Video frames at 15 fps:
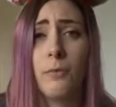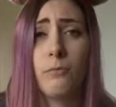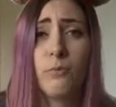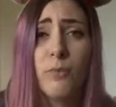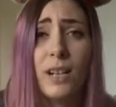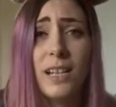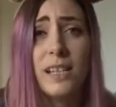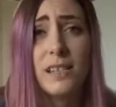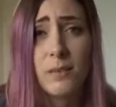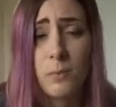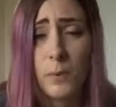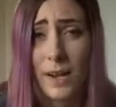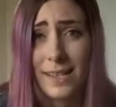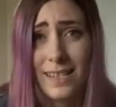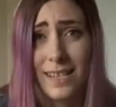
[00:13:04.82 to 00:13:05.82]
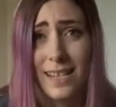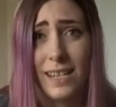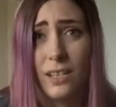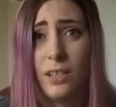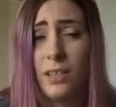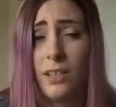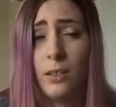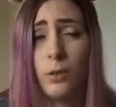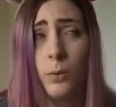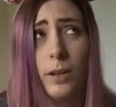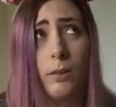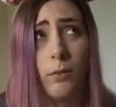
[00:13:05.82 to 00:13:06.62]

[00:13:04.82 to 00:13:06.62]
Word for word: get really sweaty and you need a quick